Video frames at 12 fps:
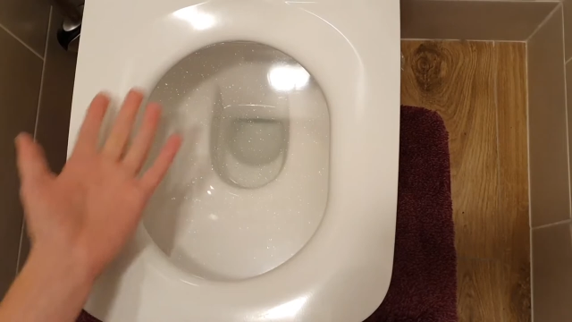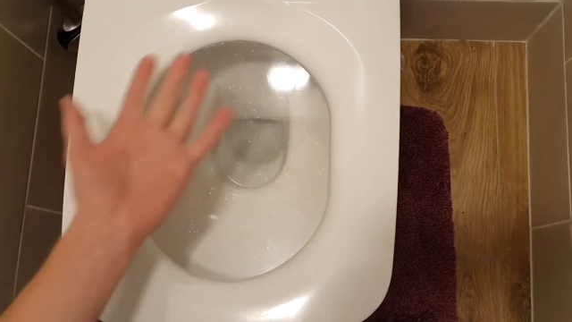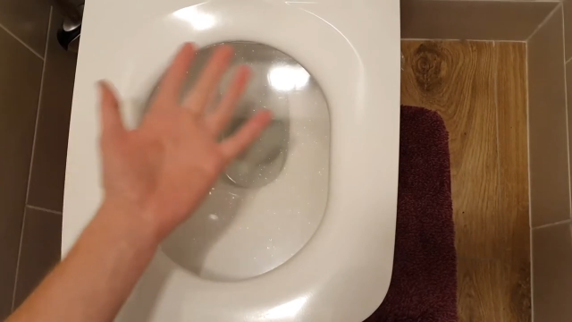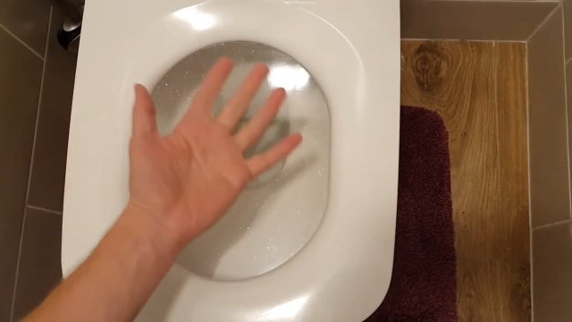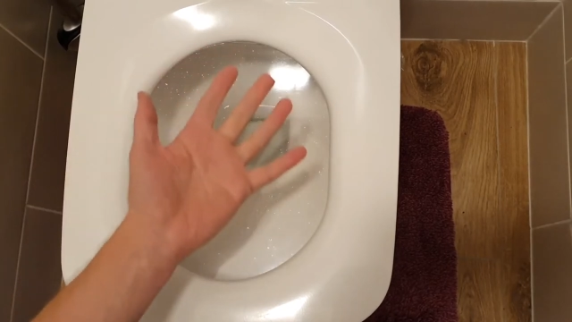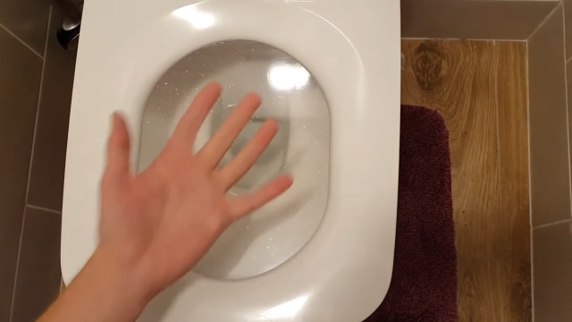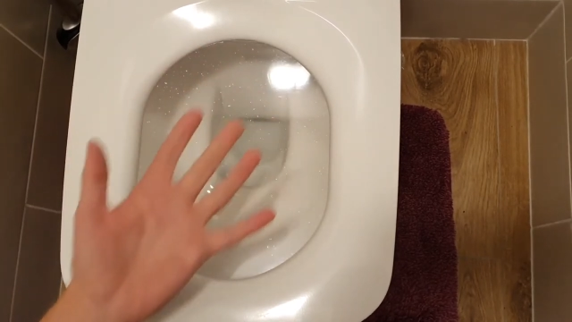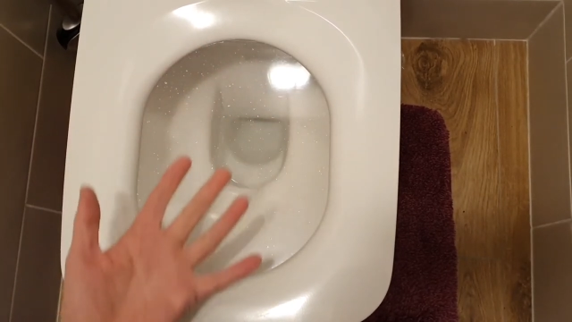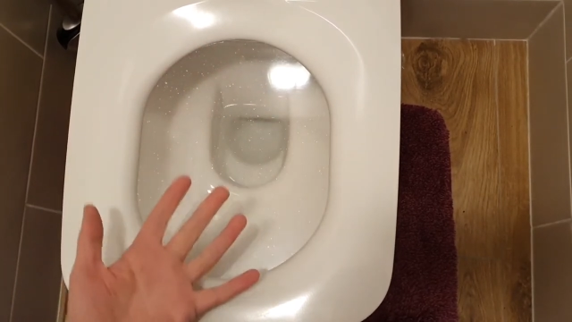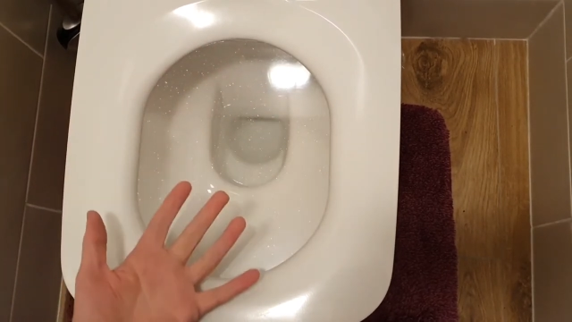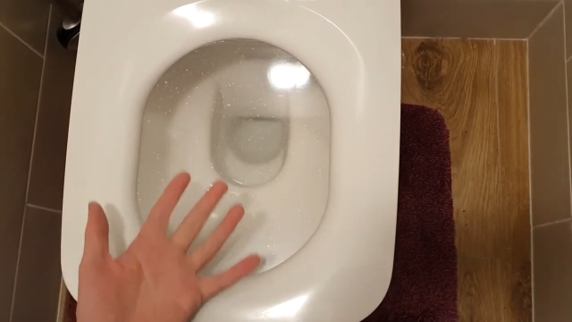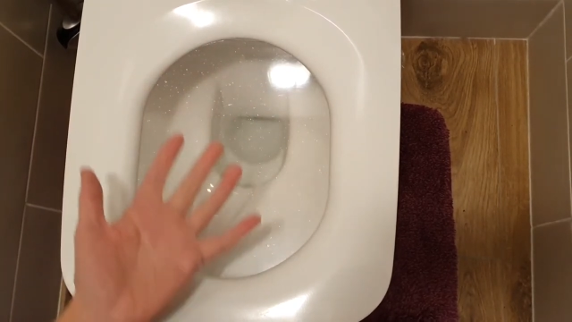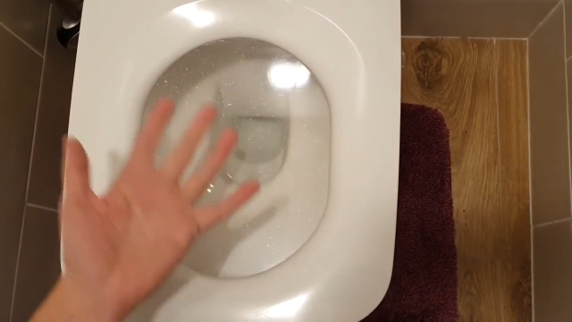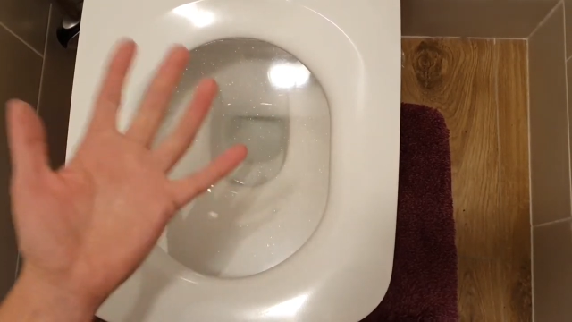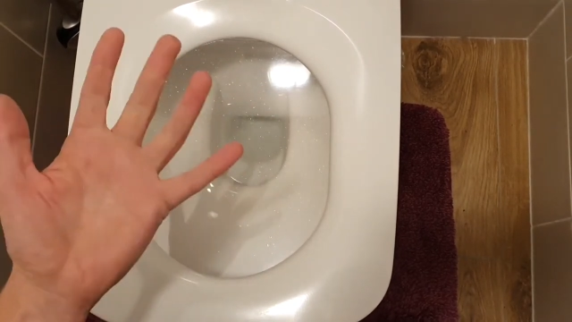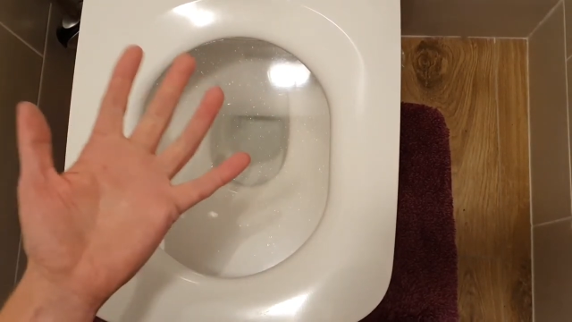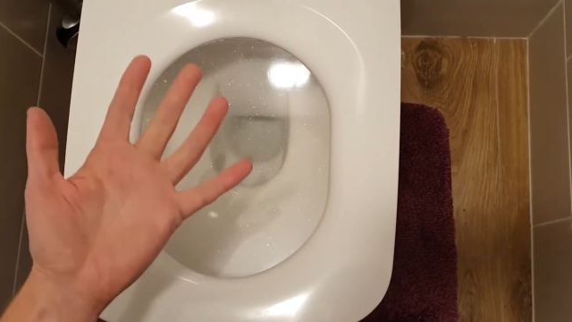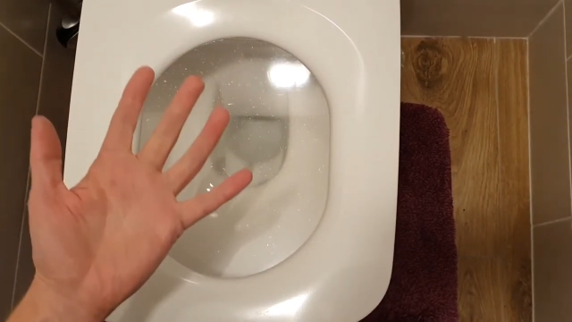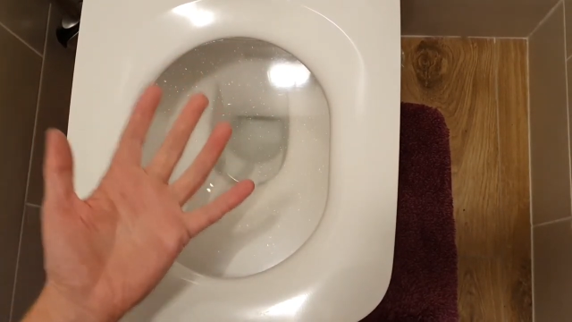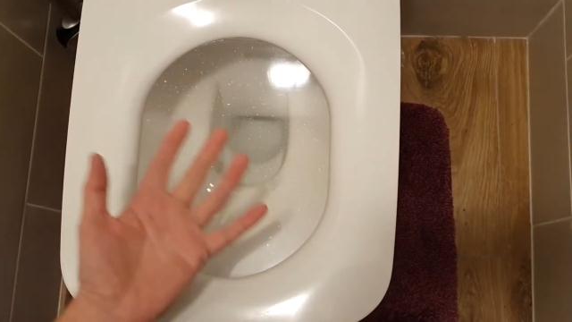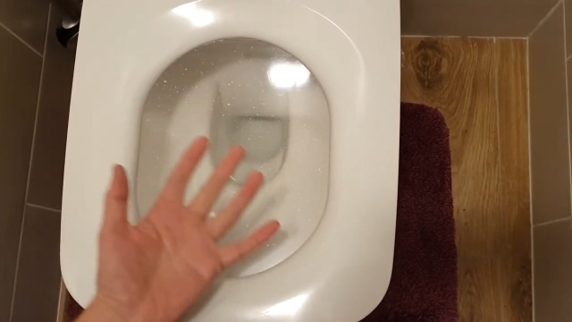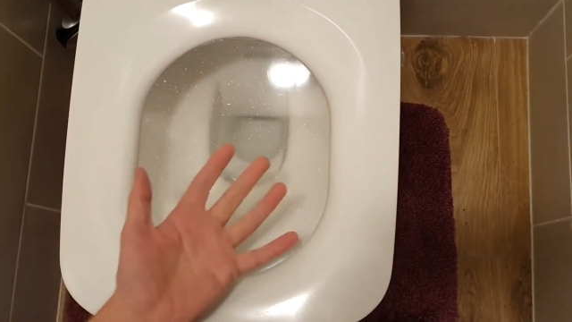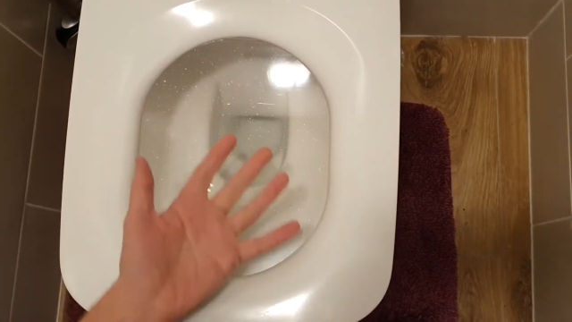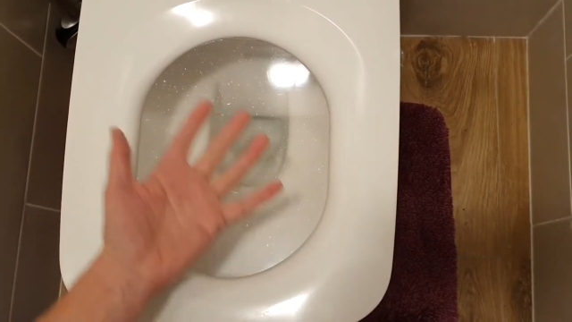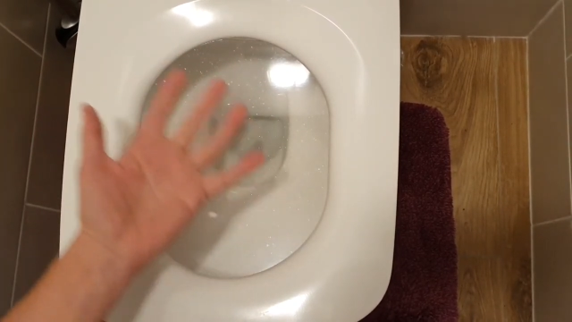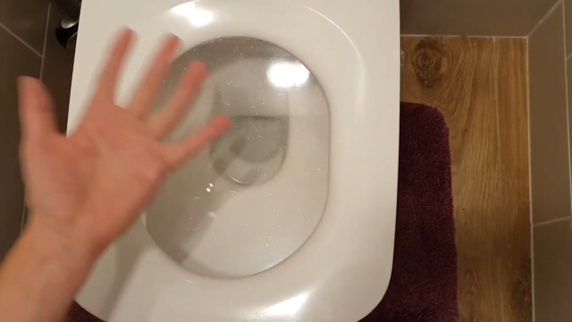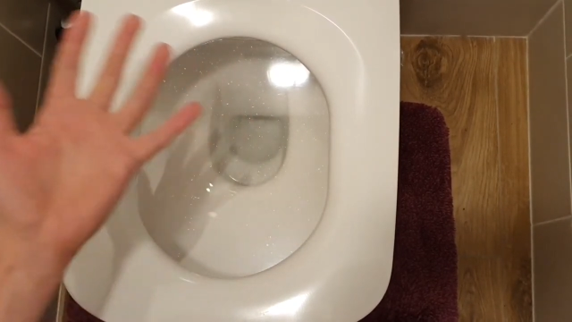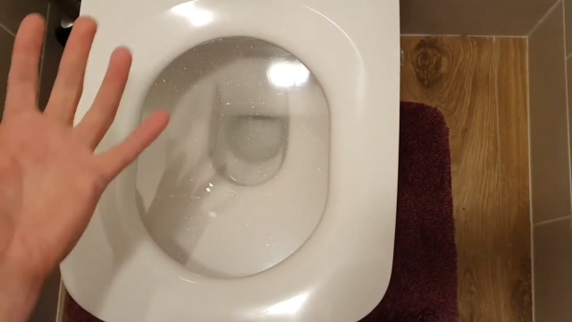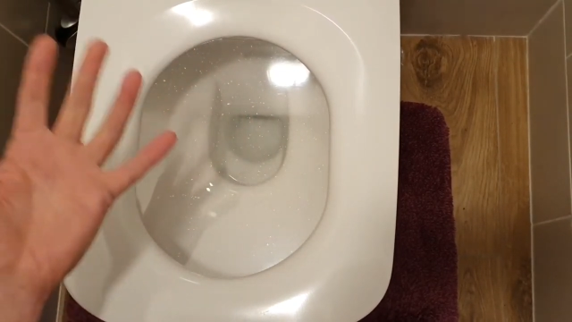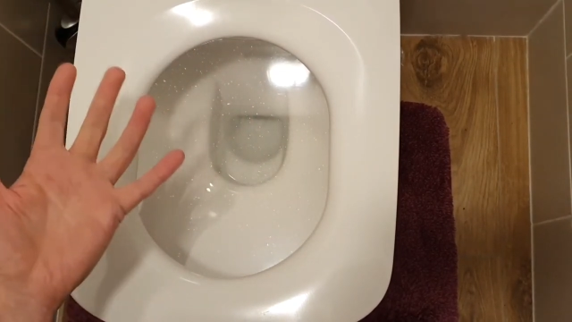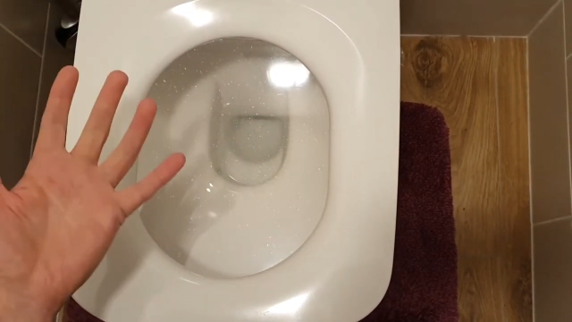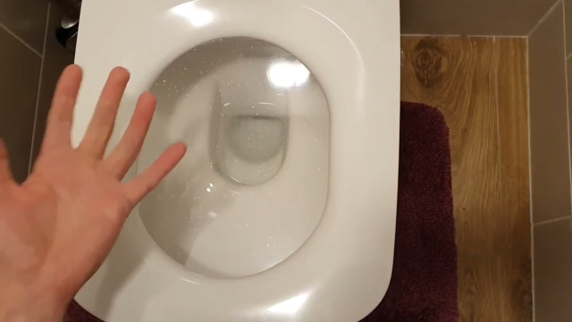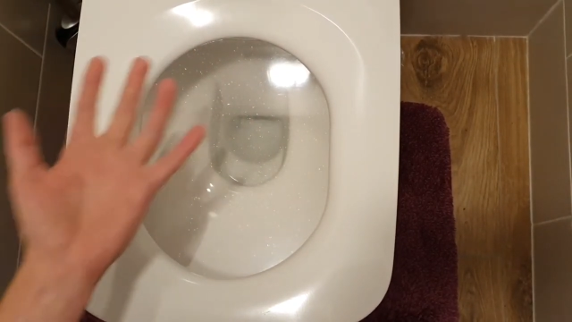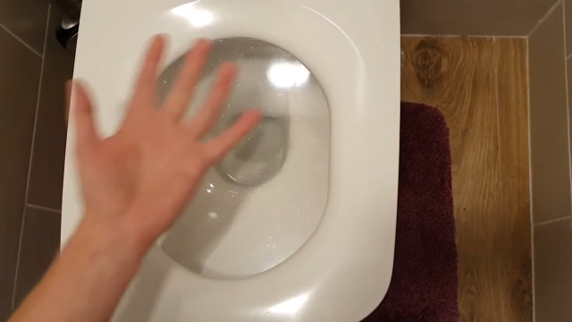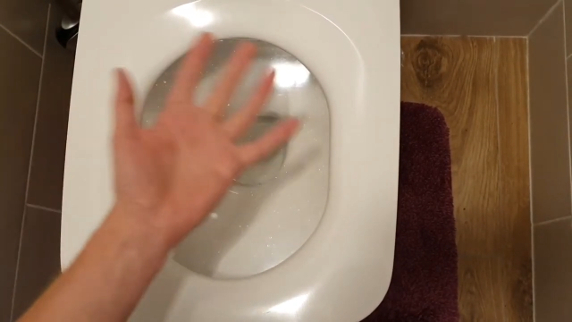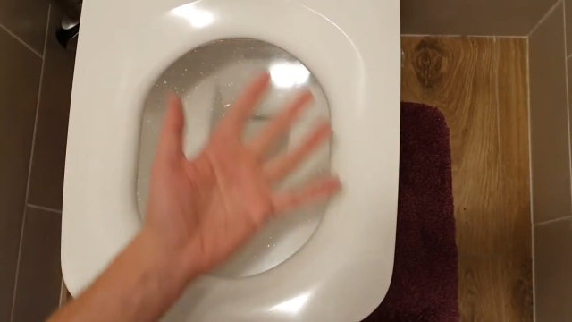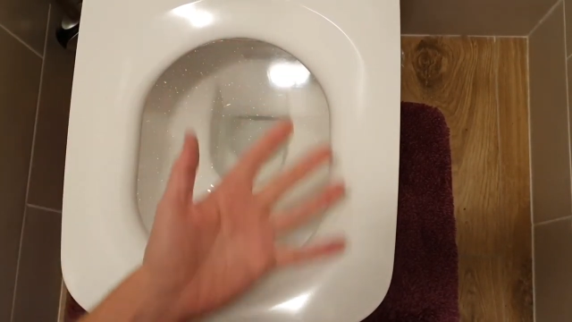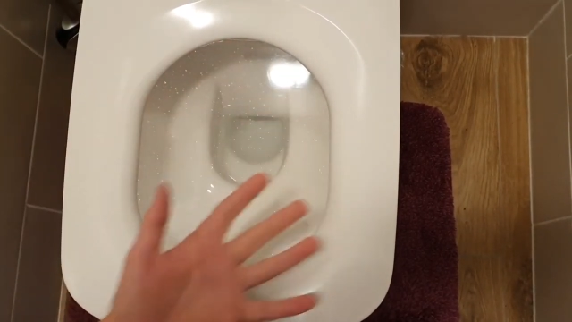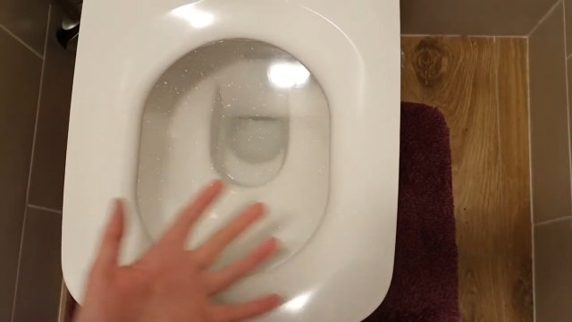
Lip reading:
Nobody's mouth can be seen.